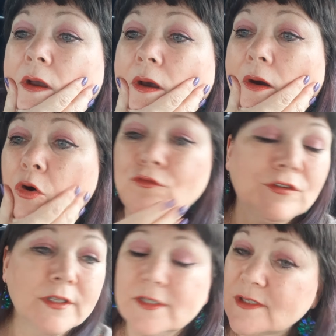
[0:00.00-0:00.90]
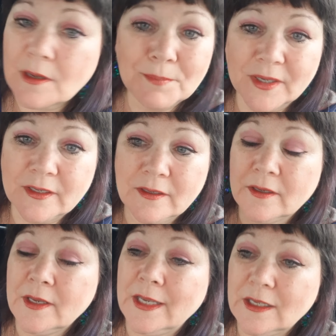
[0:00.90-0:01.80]
Hopefully somebody
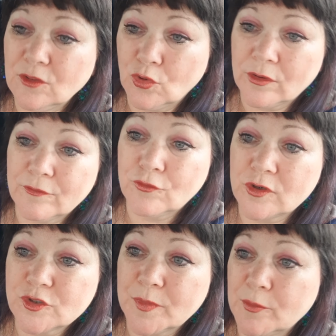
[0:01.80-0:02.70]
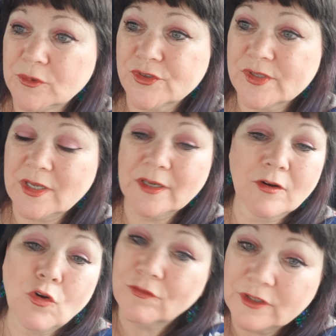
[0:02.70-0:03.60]
in law enforcement will see it.
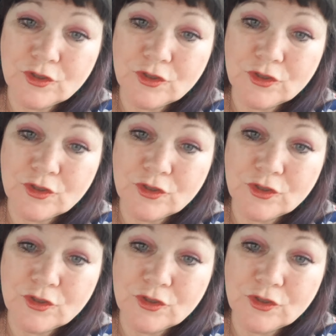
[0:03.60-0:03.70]
Hopefully